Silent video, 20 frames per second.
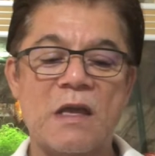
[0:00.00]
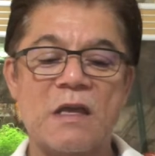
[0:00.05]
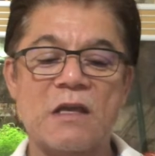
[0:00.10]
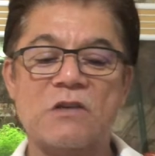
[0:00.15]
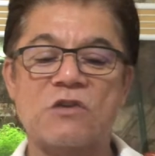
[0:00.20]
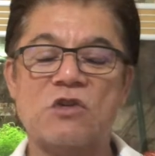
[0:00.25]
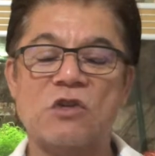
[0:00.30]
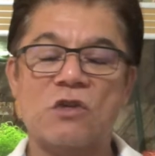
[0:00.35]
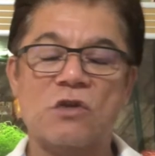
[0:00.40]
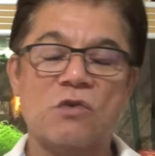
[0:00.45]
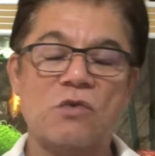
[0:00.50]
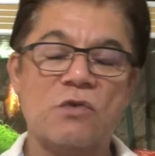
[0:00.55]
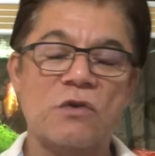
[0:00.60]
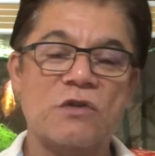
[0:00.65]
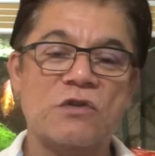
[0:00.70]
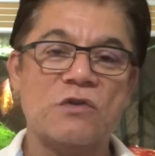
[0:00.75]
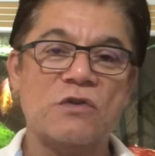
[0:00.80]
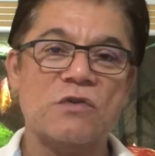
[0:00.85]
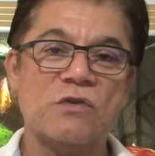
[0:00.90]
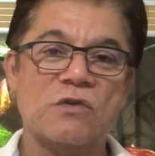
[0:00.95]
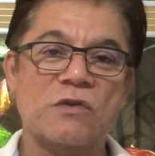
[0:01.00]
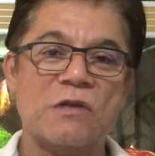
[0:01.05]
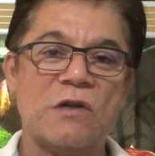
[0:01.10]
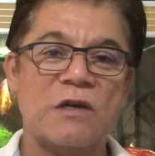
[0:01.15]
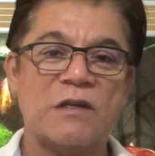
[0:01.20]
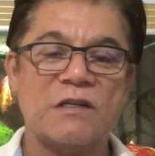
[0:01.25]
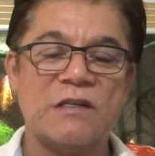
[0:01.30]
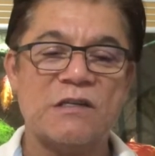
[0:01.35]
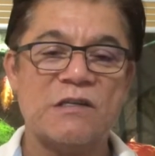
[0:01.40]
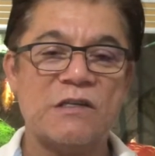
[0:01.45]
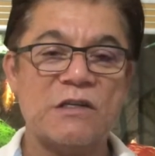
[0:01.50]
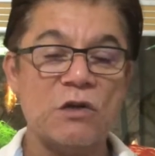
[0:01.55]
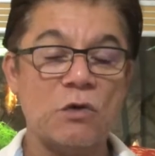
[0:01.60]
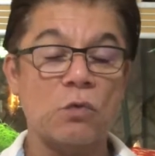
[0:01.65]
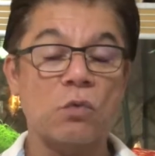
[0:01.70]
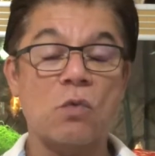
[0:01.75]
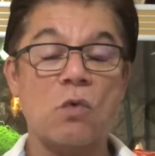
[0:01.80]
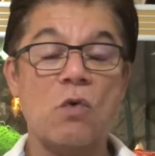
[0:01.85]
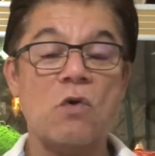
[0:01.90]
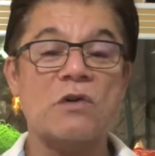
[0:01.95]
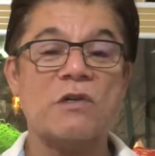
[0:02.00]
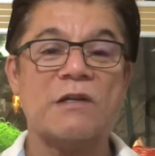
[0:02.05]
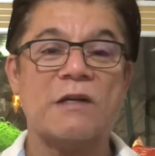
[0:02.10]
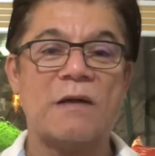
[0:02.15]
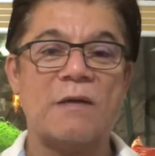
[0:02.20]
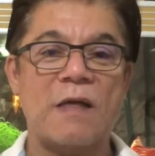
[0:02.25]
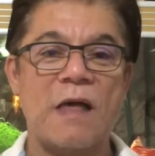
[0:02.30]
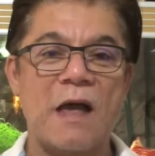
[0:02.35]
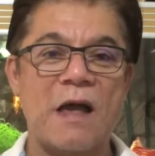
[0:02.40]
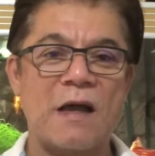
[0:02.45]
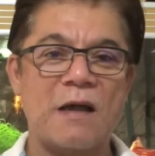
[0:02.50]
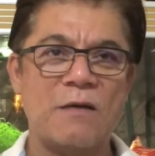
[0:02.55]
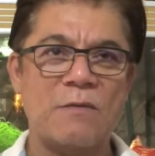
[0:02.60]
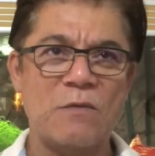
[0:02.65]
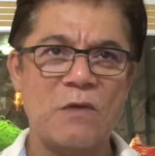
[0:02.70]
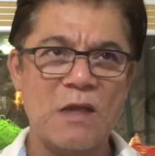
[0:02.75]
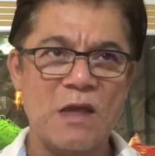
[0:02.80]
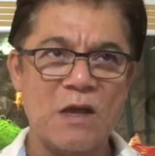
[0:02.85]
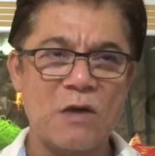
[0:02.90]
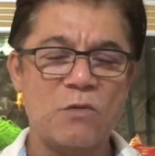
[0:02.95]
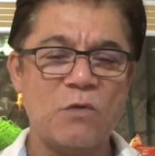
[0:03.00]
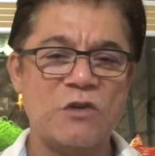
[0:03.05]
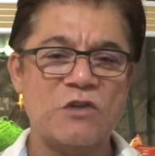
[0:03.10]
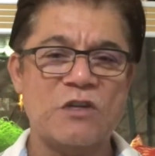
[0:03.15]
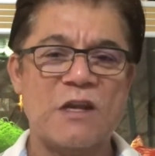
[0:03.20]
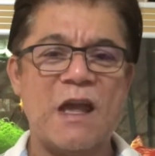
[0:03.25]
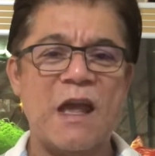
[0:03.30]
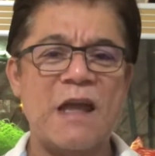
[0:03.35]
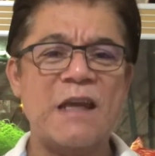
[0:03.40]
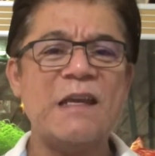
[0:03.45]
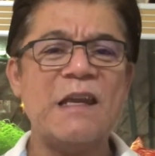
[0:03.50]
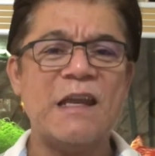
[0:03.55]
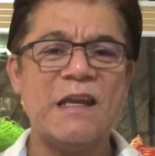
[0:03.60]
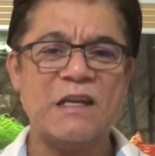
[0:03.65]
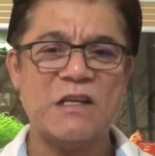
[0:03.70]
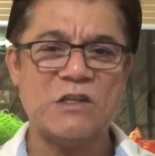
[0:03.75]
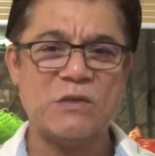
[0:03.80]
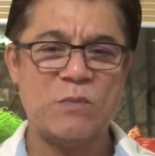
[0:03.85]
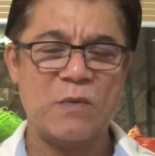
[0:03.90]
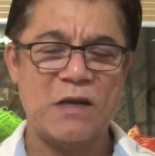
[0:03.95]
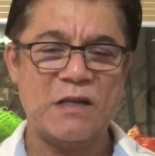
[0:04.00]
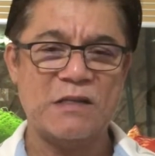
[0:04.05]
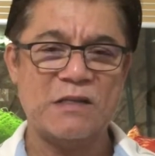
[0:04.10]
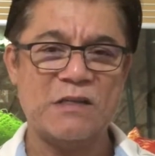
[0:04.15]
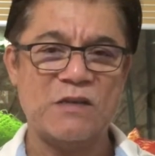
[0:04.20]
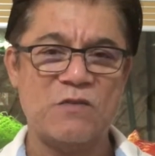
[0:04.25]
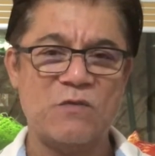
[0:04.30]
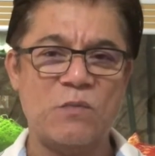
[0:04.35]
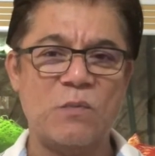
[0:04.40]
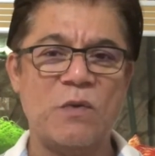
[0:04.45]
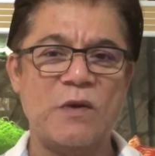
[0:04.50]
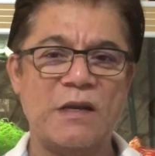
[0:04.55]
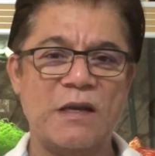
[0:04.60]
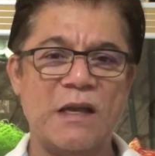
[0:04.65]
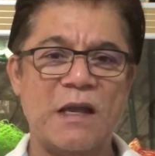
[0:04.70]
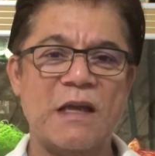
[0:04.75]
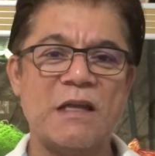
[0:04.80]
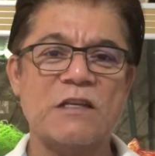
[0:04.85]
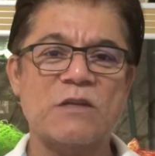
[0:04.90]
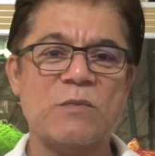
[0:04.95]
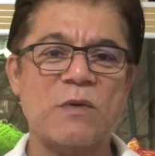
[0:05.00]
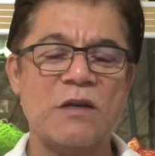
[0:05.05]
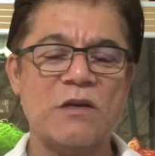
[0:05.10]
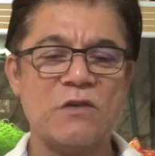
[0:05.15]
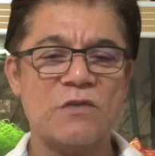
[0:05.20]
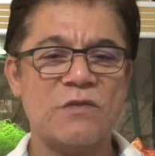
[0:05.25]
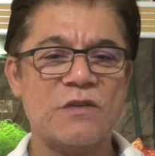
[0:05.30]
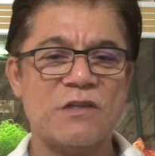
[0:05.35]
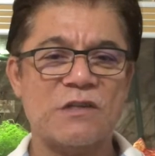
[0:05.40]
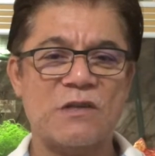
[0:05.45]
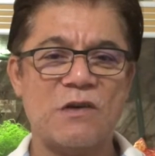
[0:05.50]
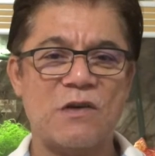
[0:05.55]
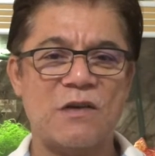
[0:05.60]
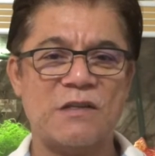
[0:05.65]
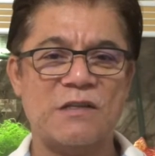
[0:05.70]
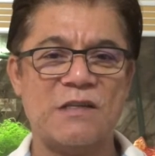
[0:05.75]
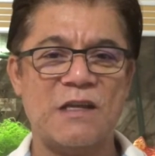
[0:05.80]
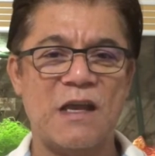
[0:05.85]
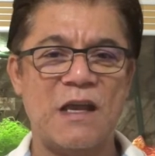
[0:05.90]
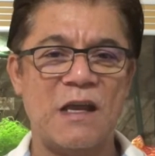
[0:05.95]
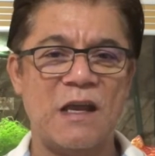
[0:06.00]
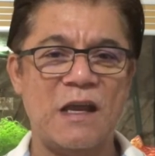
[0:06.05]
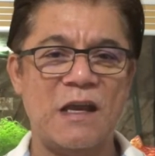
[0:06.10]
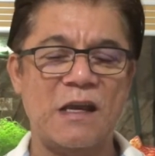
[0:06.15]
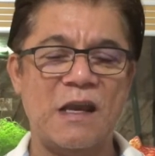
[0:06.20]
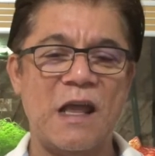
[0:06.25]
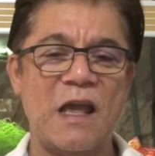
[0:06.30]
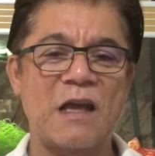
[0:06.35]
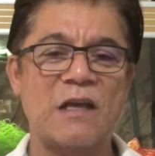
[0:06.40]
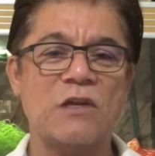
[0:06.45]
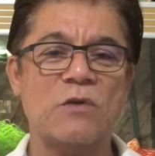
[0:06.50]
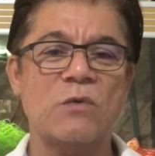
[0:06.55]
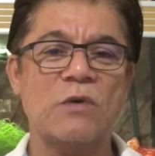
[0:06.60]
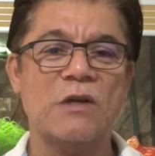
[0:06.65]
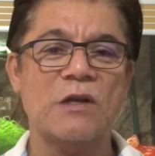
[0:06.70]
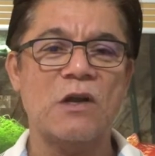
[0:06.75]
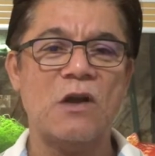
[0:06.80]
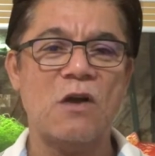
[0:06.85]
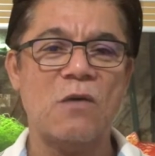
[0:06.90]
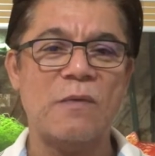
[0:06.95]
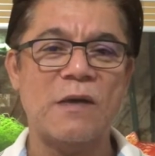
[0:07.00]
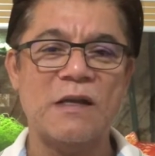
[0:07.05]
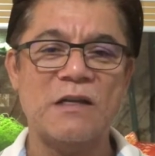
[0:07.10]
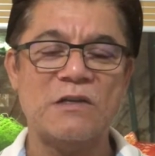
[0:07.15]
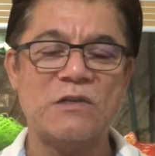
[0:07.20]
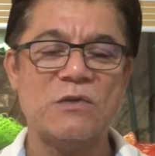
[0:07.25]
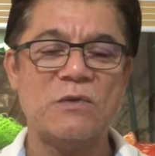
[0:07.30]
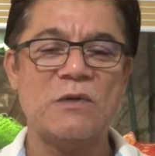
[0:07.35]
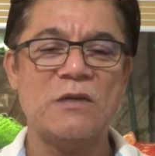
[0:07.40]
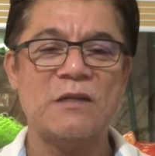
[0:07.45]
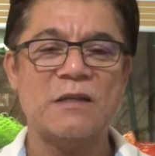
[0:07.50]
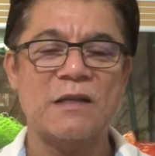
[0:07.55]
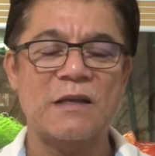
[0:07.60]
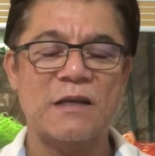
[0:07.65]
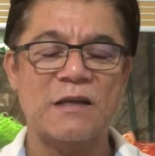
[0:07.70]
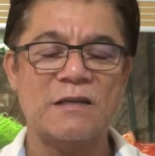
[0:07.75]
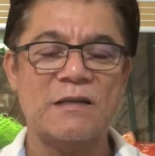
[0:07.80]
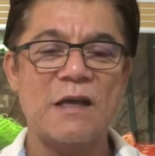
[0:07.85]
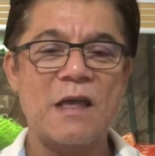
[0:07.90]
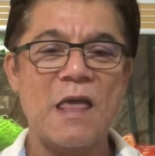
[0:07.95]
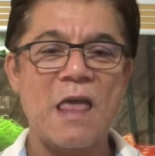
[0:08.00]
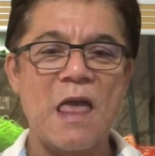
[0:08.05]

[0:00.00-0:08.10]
is you can always use like distilled water, which can get expensive, but again, depending on the size tank and how you want to go about doing that.